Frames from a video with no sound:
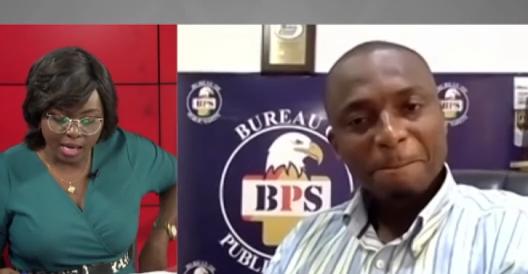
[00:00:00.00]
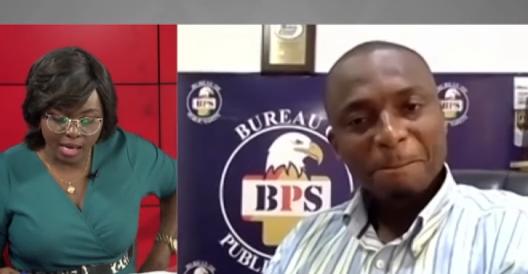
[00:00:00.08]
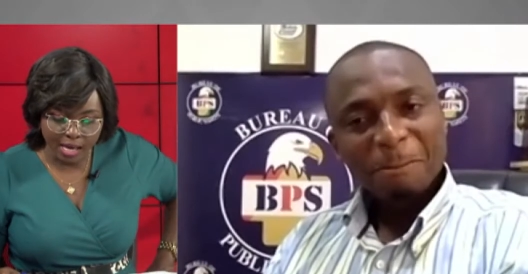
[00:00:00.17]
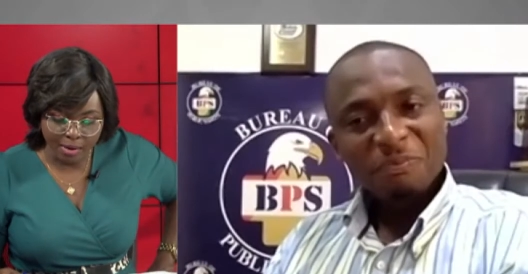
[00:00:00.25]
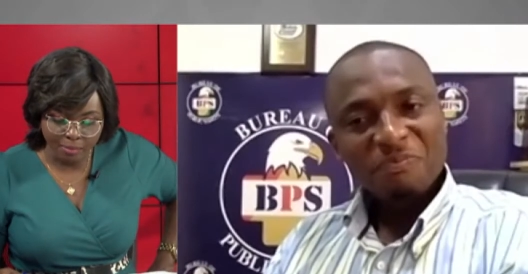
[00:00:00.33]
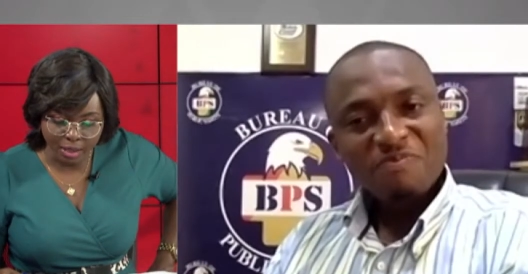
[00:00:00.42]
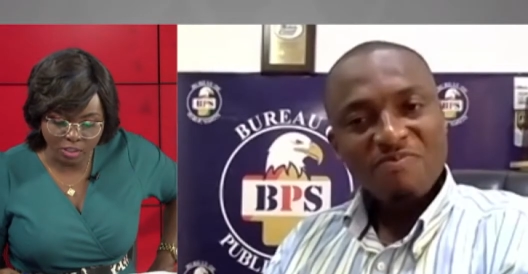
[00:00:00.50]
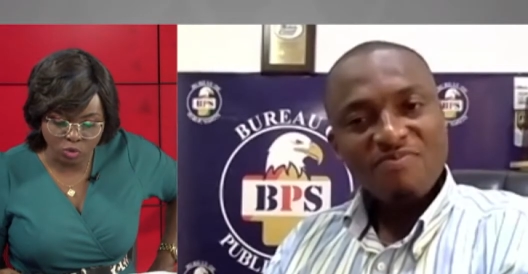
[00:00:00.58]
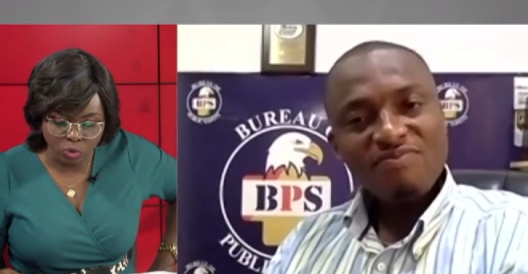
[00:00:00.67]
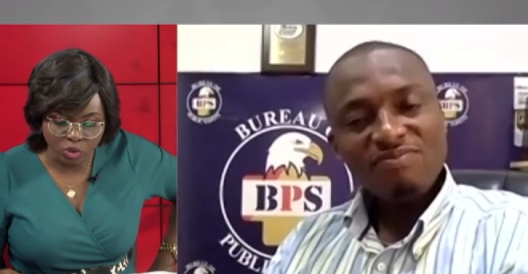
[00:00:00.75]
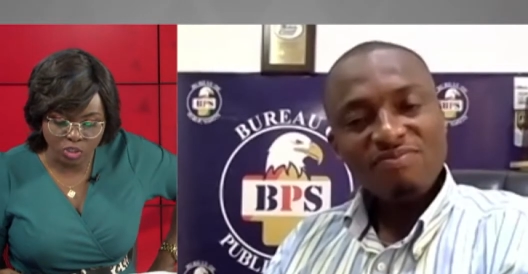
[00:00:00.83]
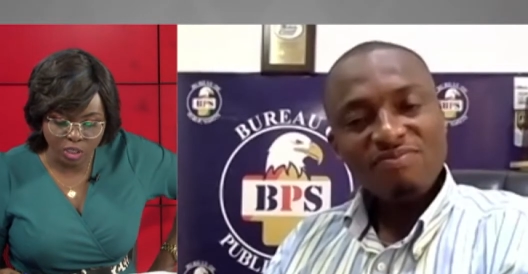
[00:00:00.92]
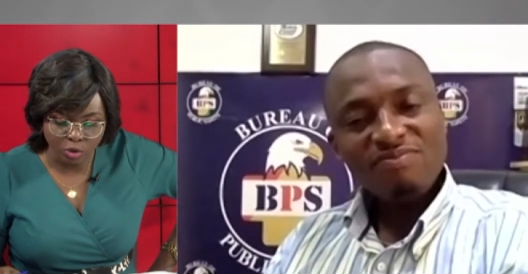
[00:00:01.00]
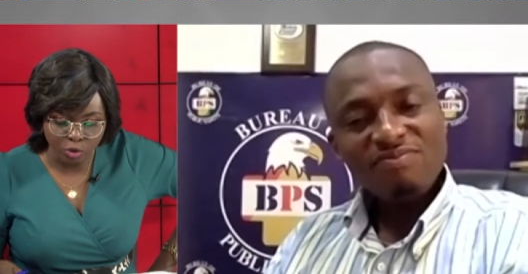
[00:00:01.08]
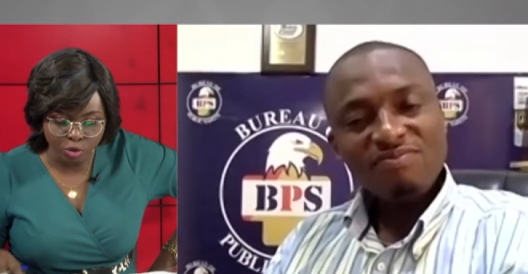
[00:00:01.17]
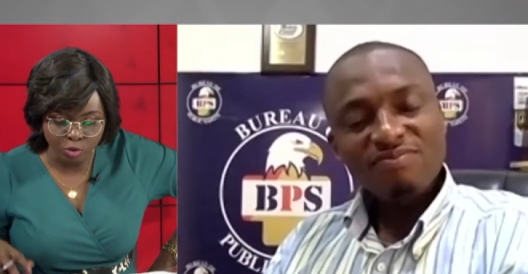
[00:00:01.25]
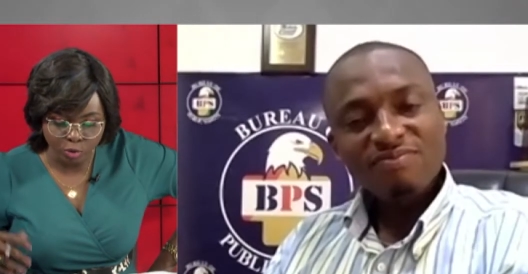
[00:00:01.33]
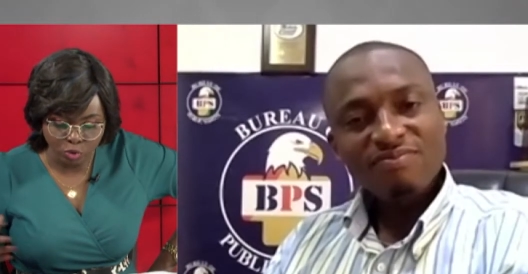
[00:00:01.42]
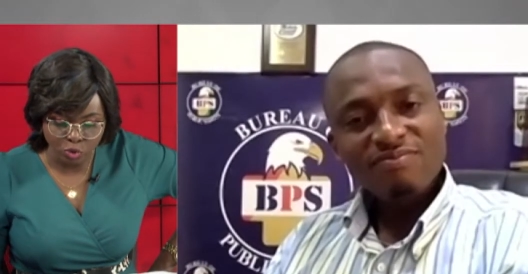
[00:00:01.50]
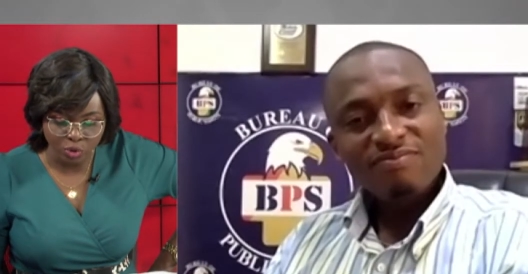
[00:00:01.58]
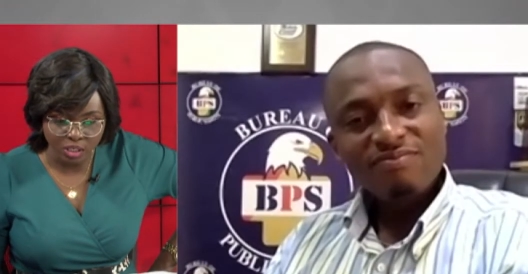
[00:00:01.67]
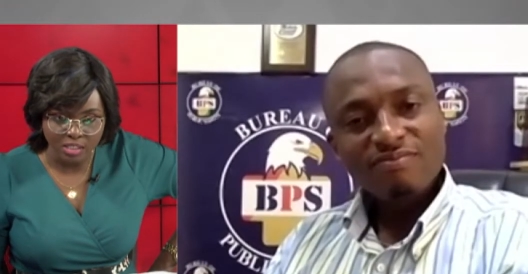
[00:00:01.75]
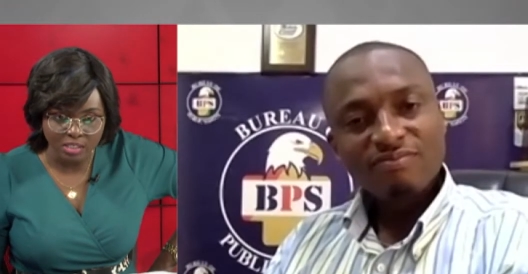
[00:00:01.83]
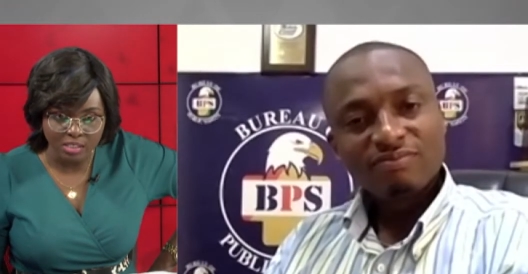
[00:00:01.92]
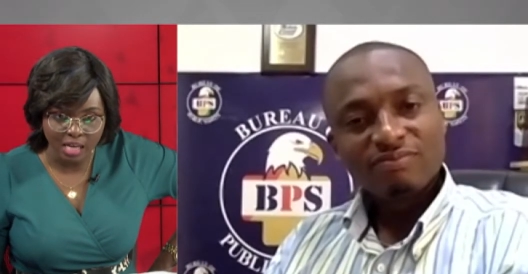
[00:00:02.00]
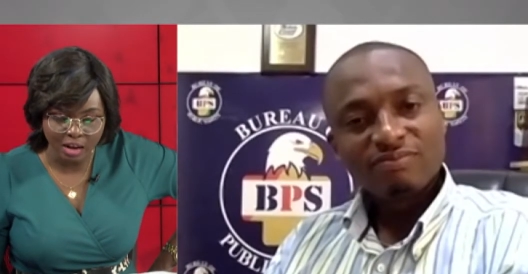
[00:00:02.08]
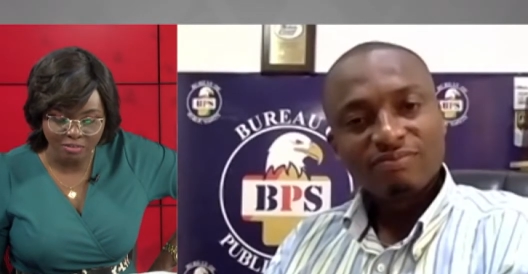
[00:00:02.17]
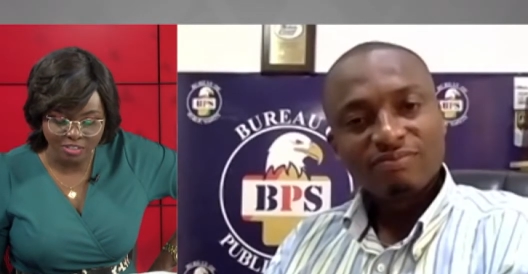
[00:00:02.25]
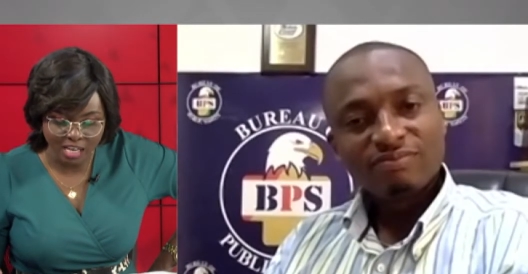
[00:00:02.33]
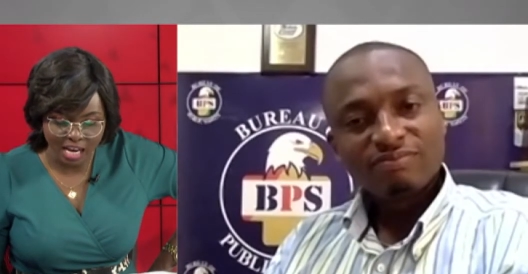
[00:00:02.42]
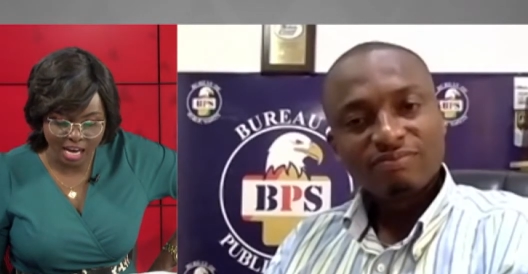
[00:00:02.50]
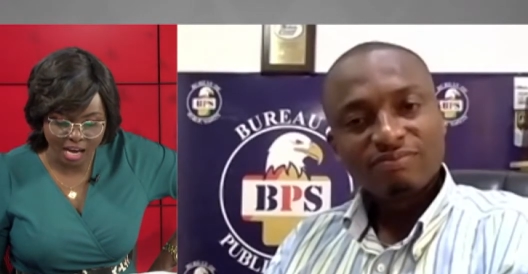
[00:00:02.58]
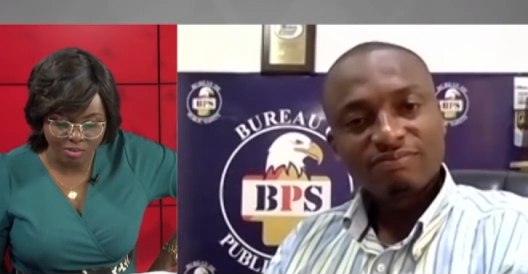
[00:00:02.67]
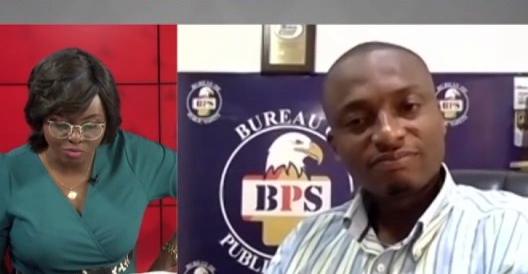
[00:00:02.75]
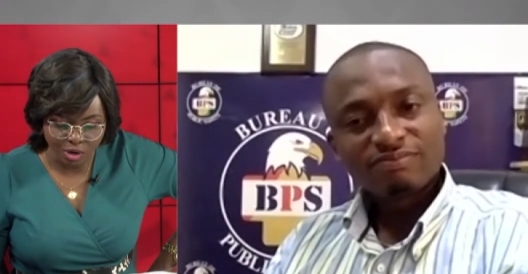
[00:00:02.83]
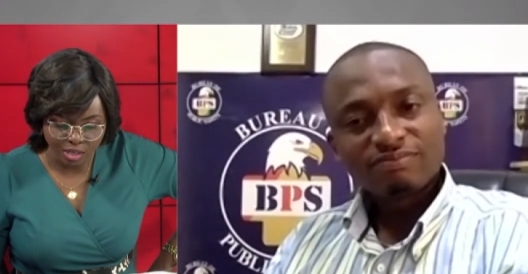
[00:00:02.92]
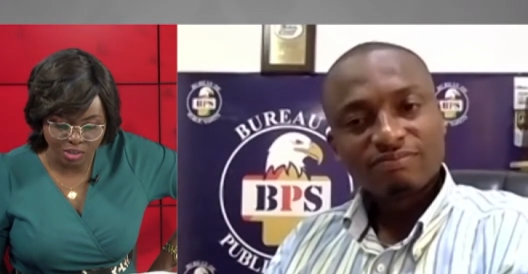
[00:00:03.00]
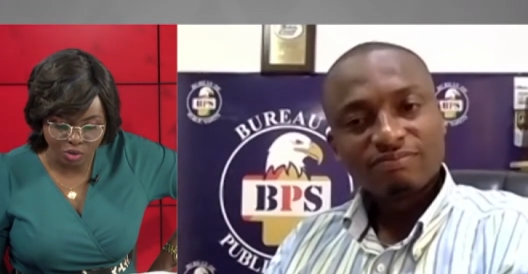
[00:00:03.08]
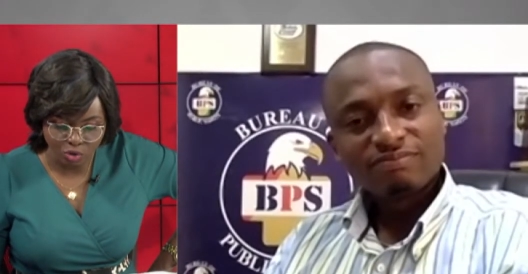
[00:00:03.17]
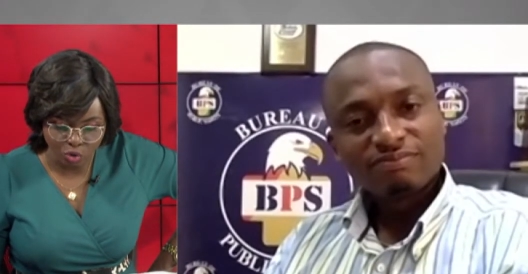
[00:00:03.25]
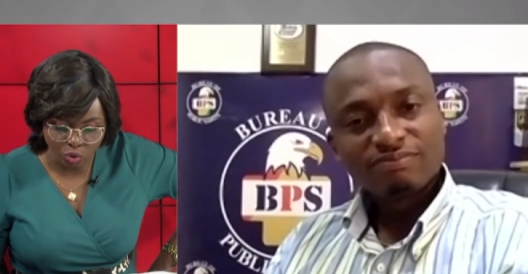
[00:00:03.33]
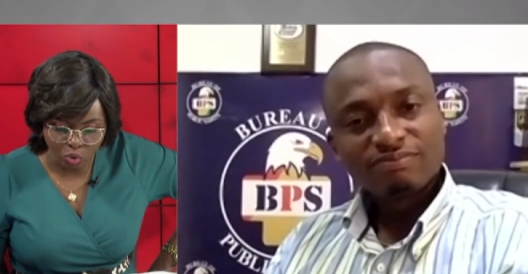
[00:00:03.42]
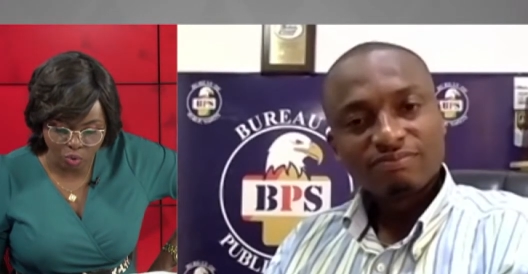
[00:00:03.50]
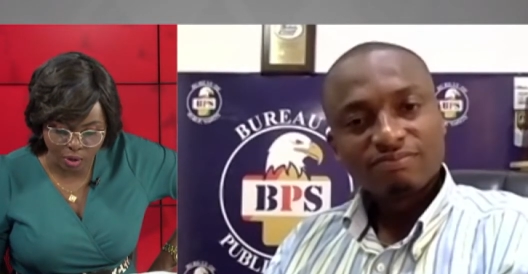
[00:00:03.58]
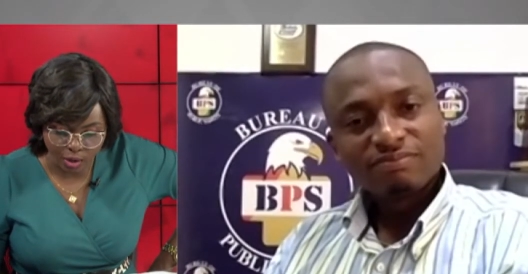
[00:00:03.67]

Speaker 1: Um, I just want to take your thoughts on it after I have read, you know,